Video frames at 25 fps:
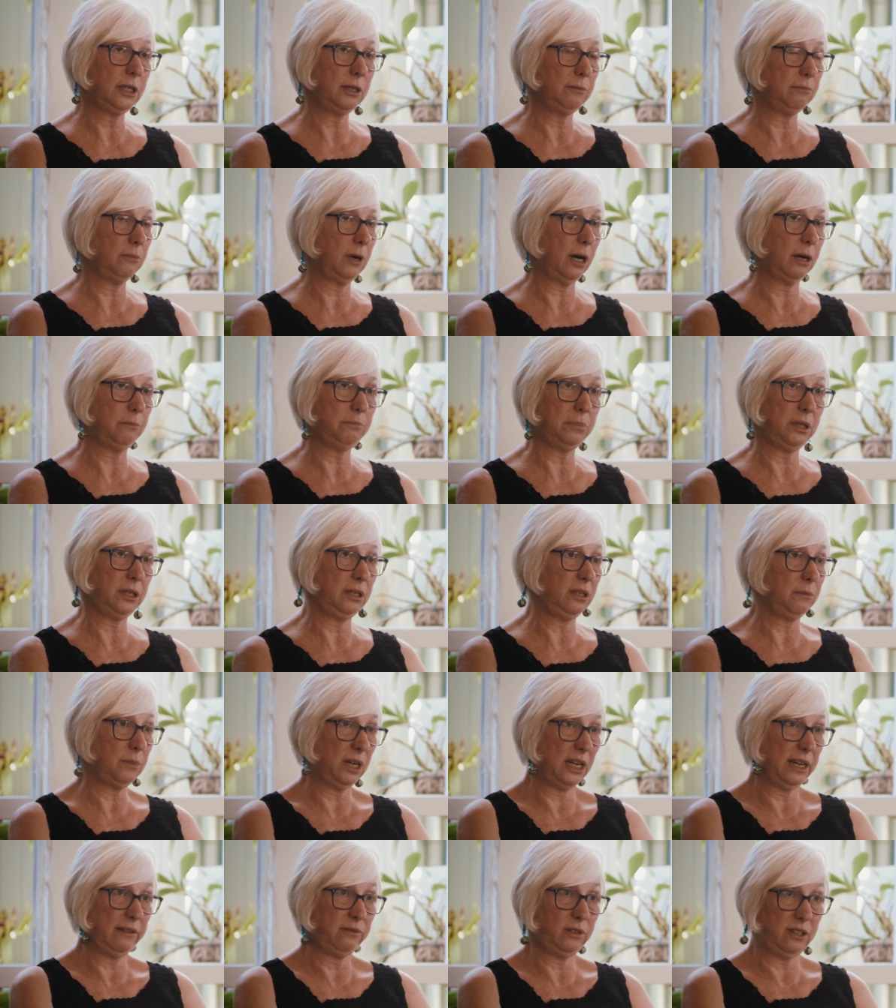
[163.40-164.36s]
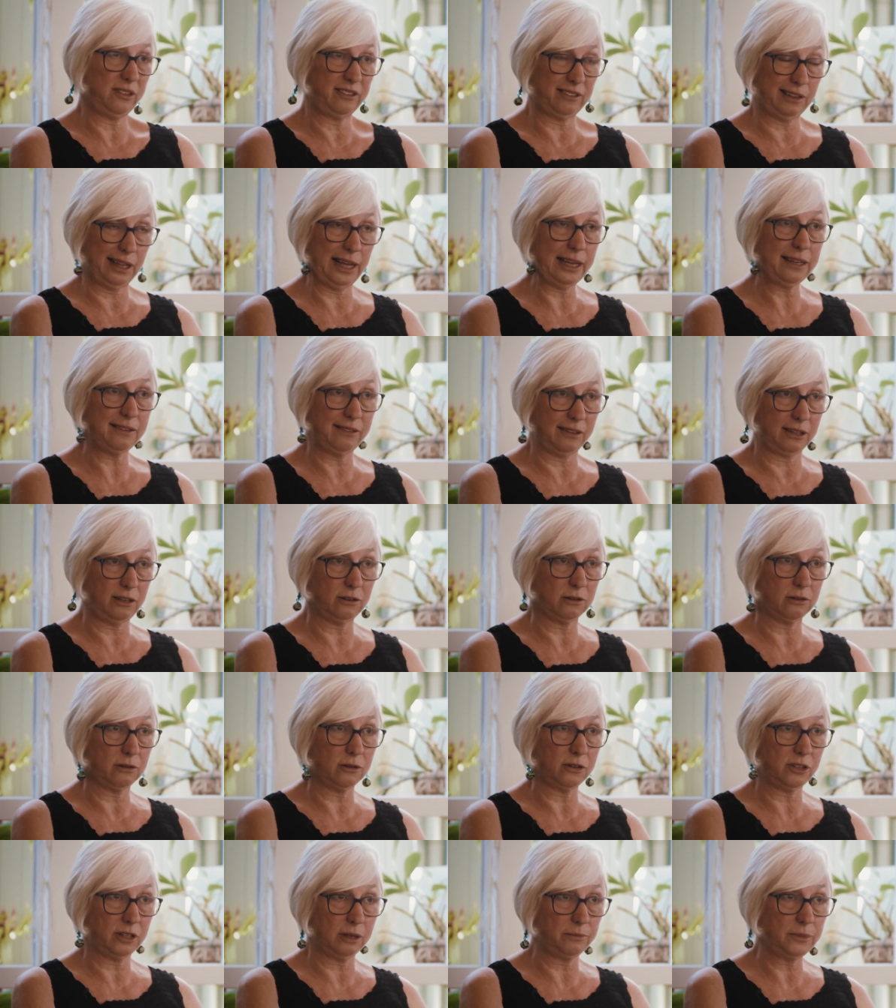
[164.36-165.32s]
It might be, you might have
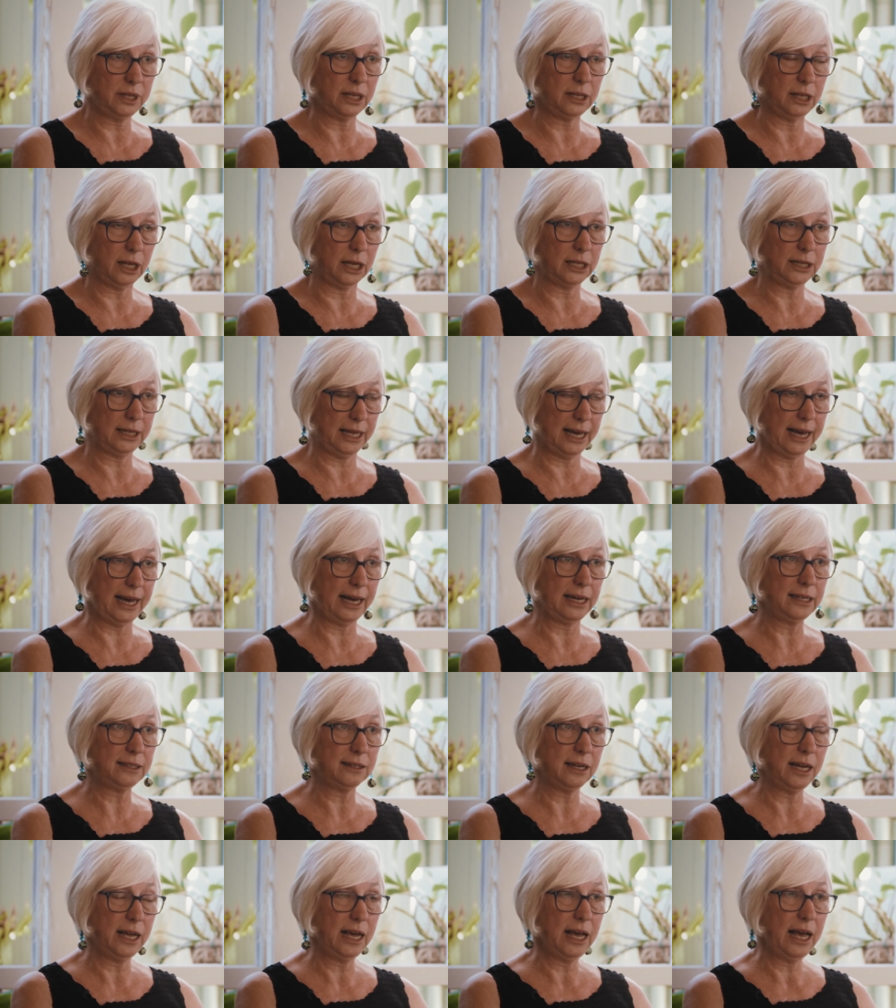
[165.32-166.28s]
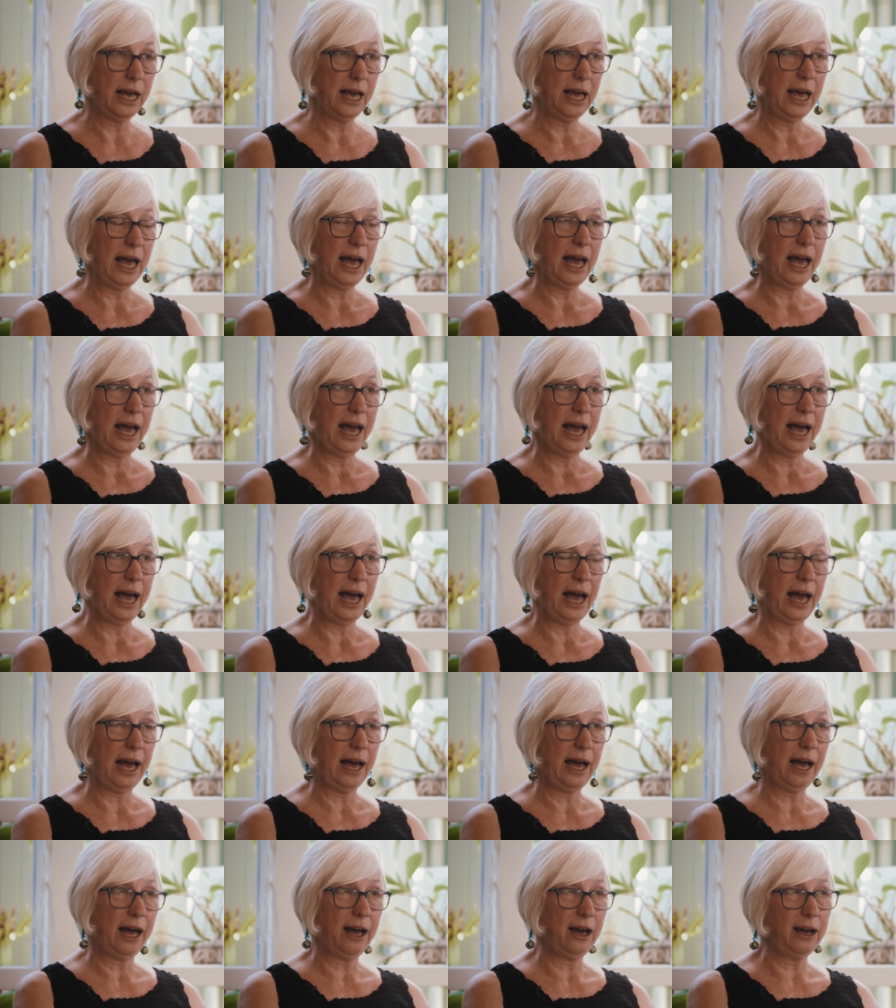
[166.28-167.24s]
dyslexia or something like that.
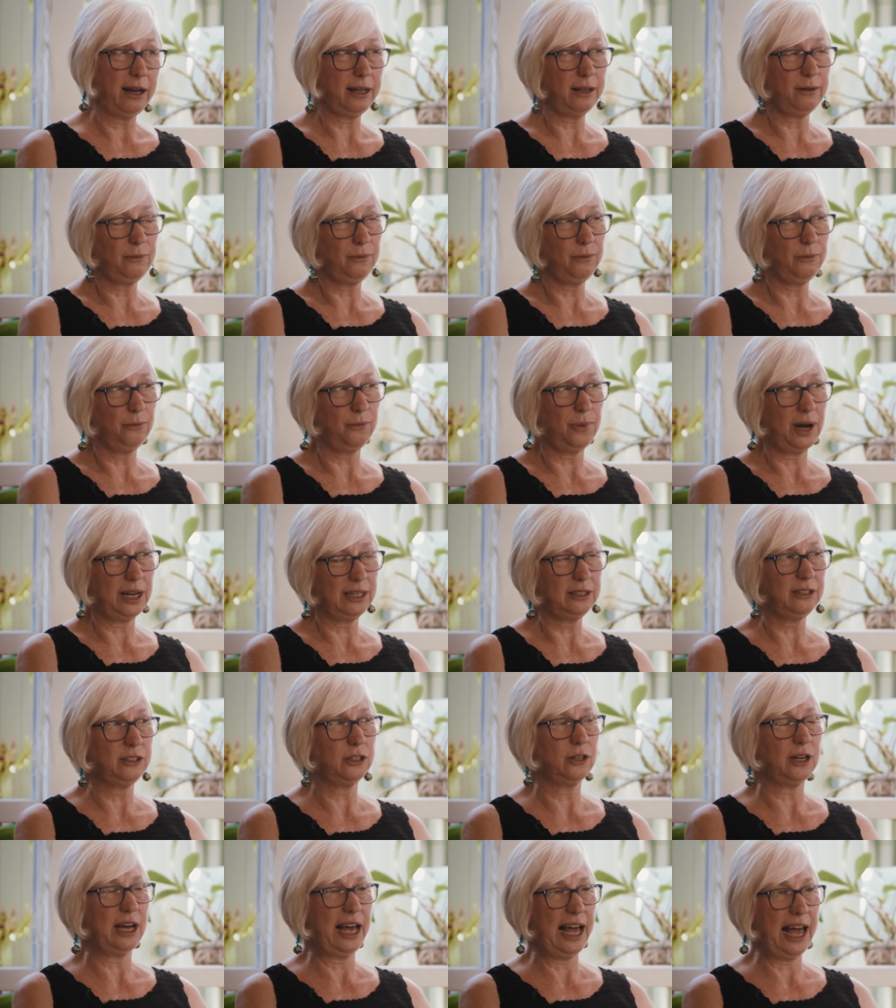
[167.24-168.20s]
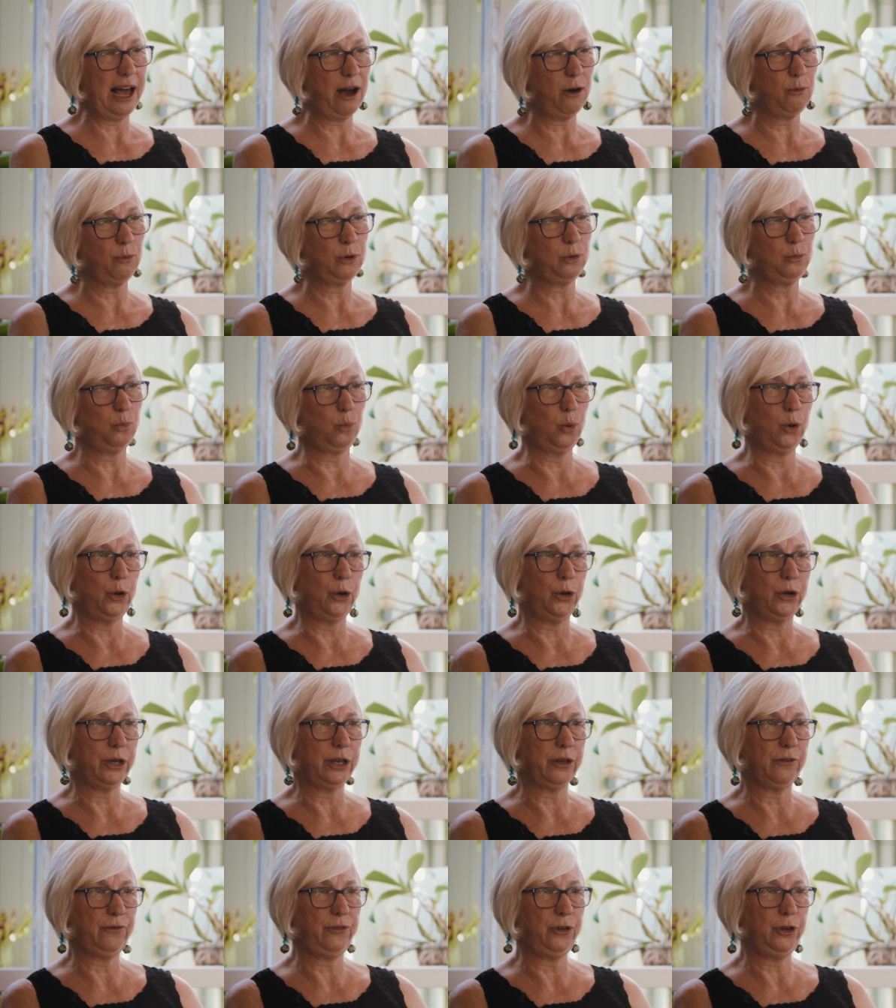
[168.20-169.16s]
I wonder how it would
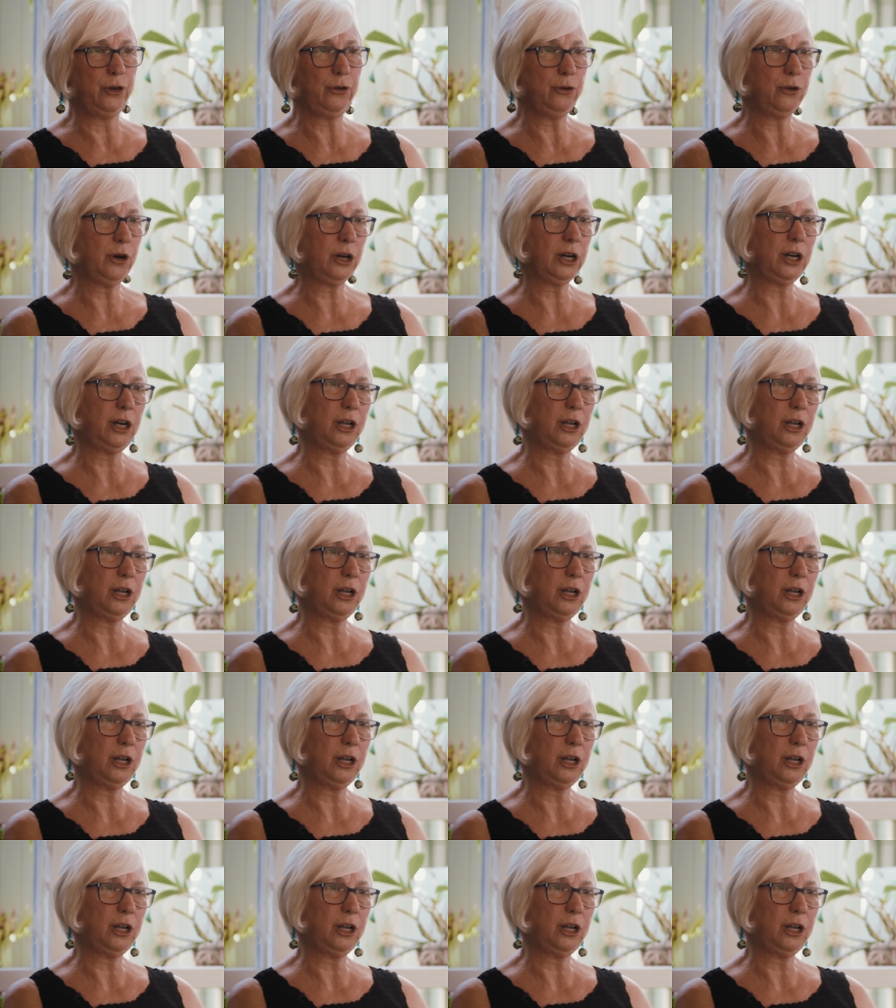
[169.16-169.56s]
work if you got